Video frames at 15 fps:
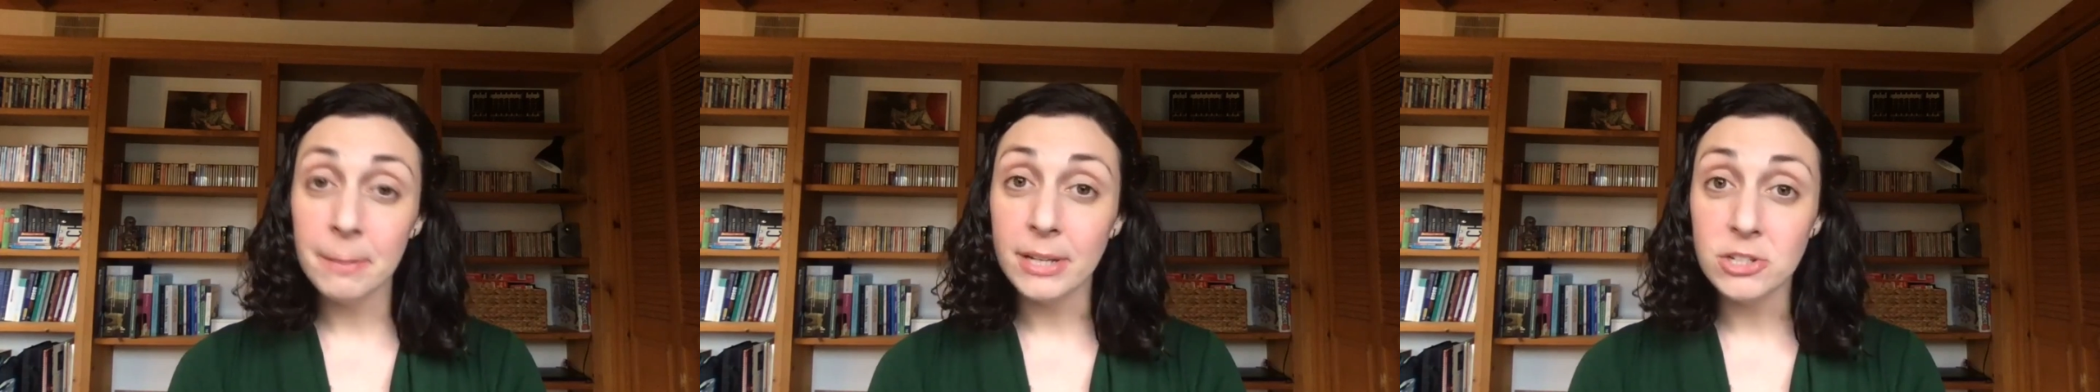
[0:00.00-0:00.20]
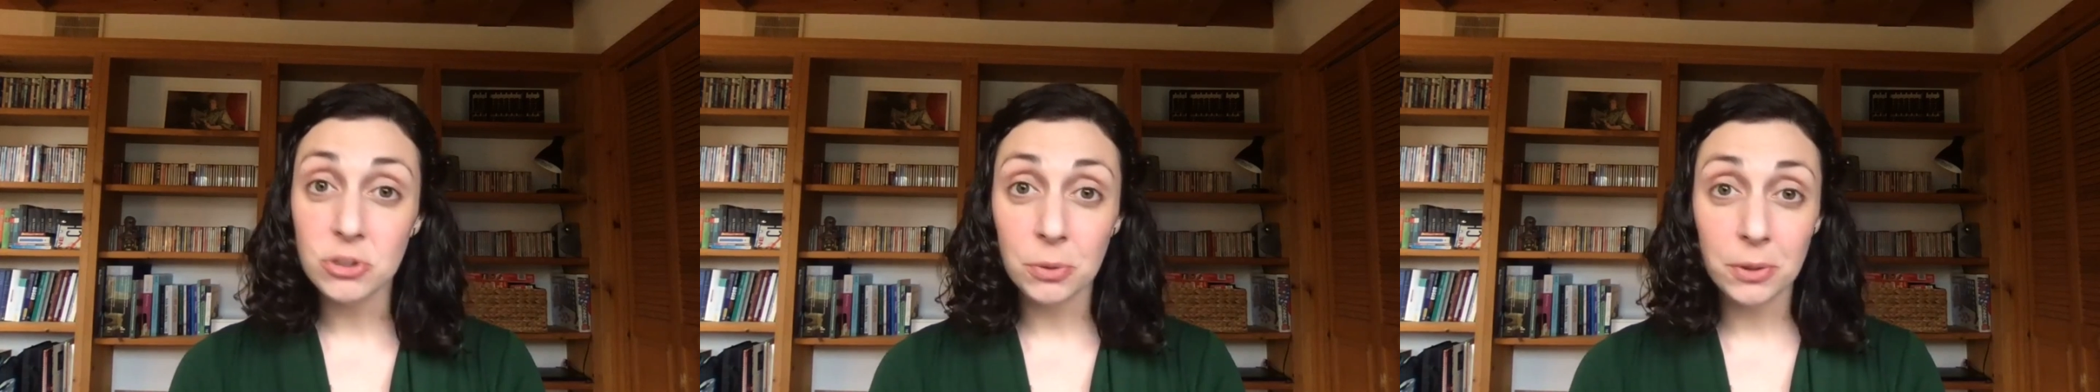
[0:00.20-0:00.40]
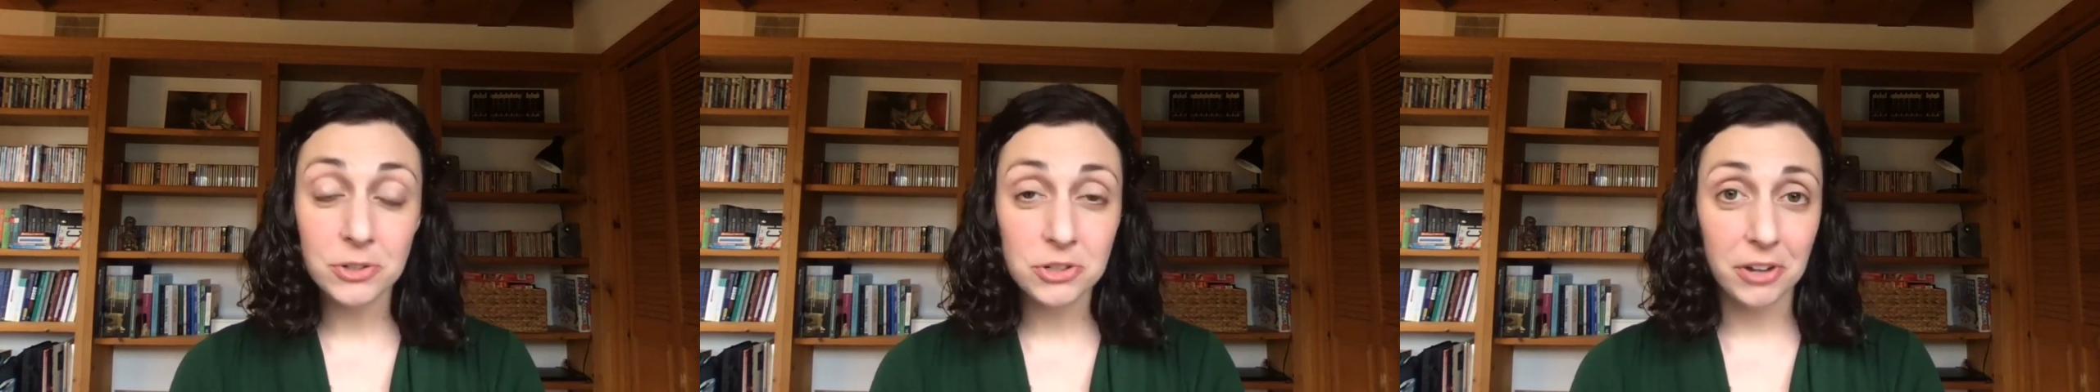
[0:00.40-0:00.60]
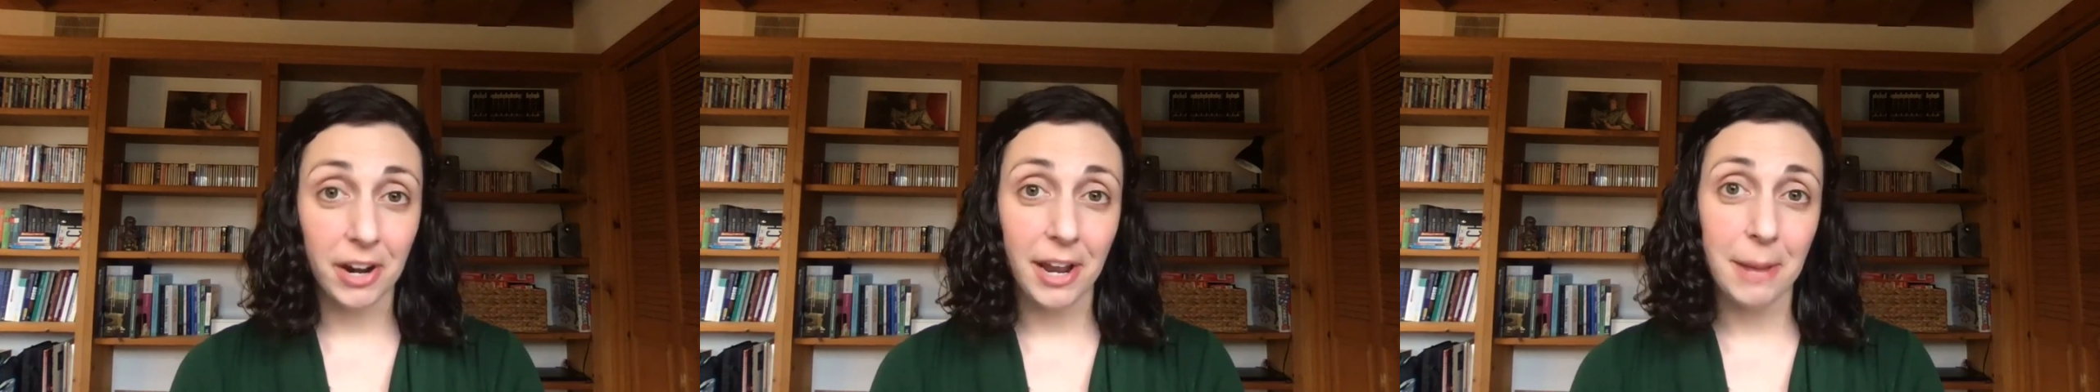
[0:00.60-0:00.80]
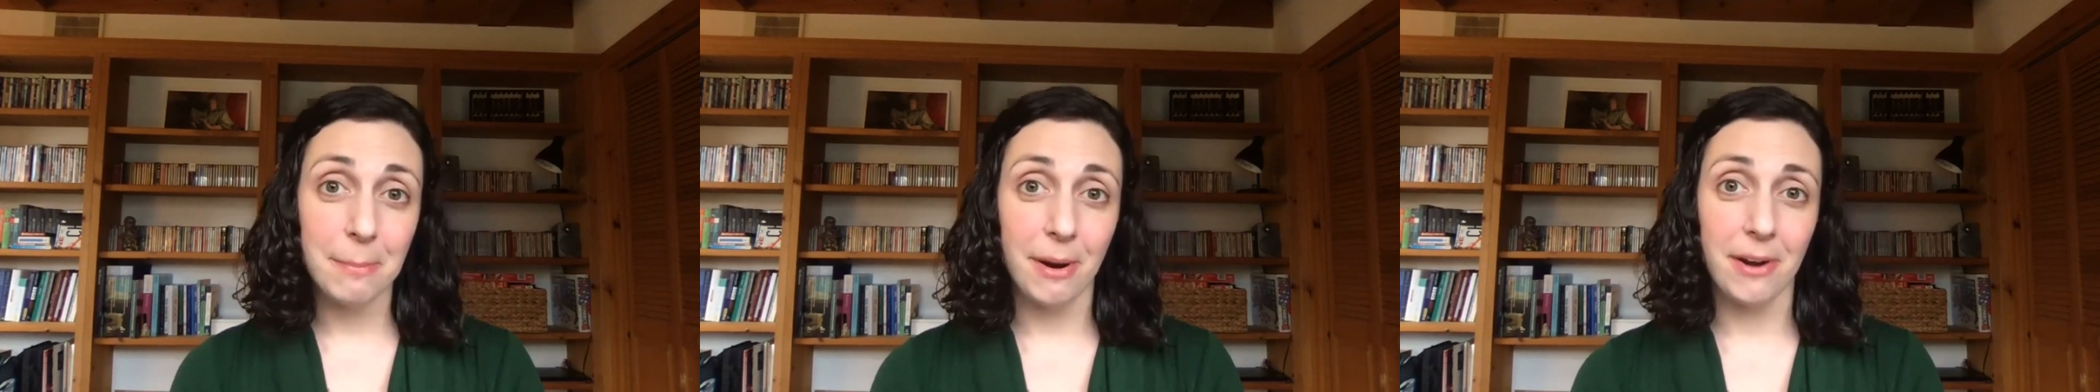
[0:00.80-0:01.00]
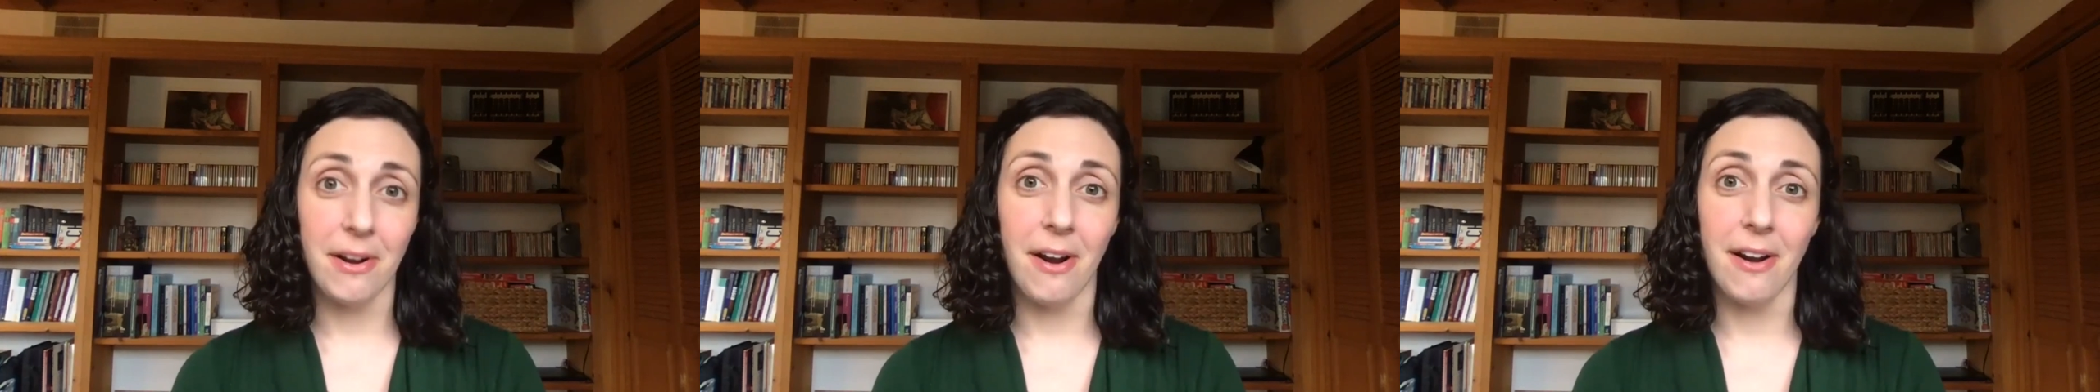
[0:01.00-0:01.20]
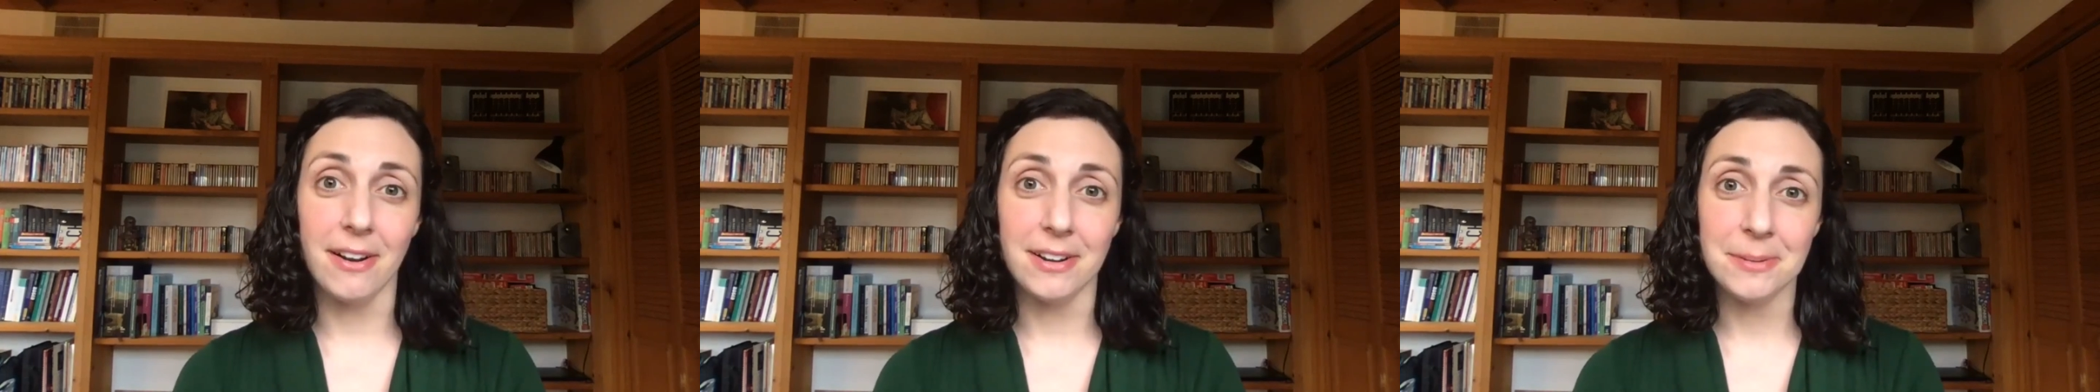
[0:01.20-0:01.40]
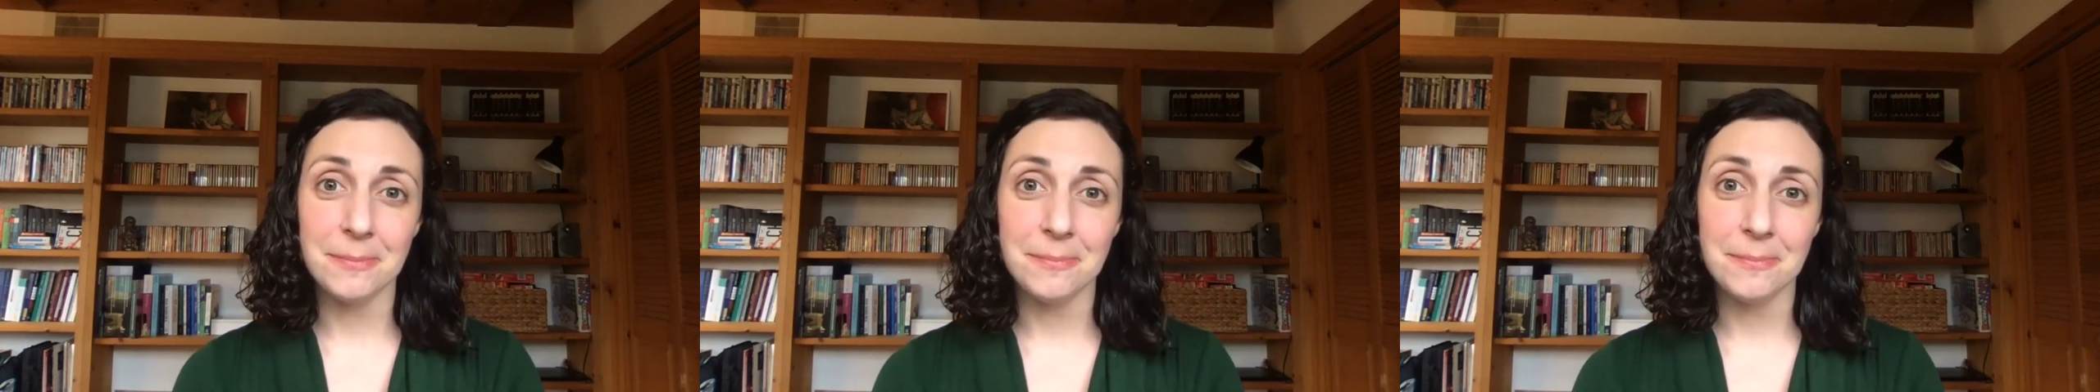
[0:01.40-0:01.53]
George Gray Barnard.